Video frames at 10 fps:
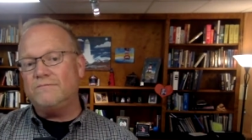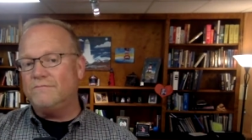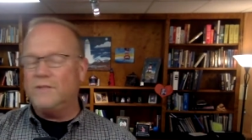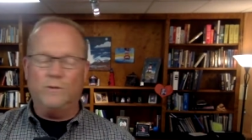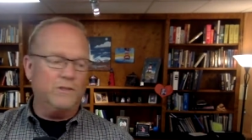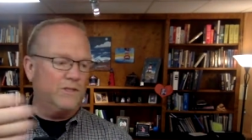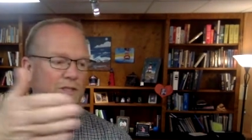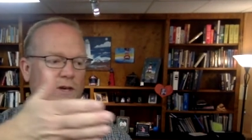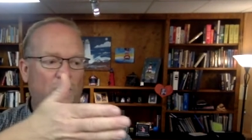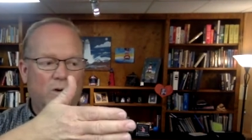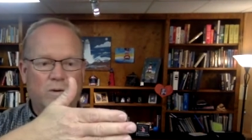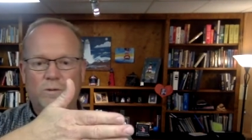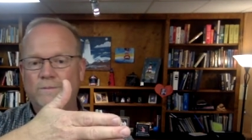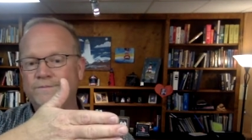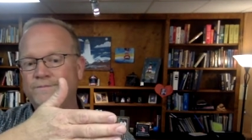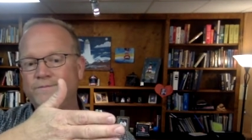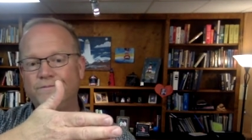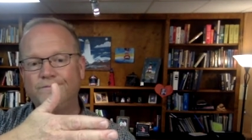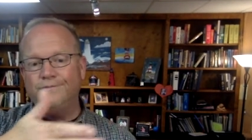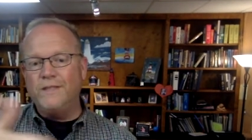There was no
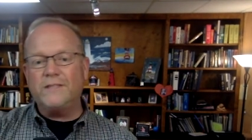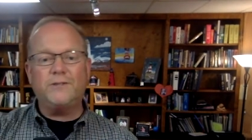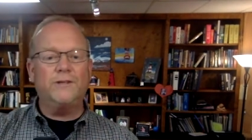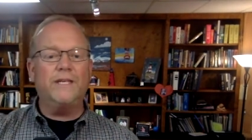mystery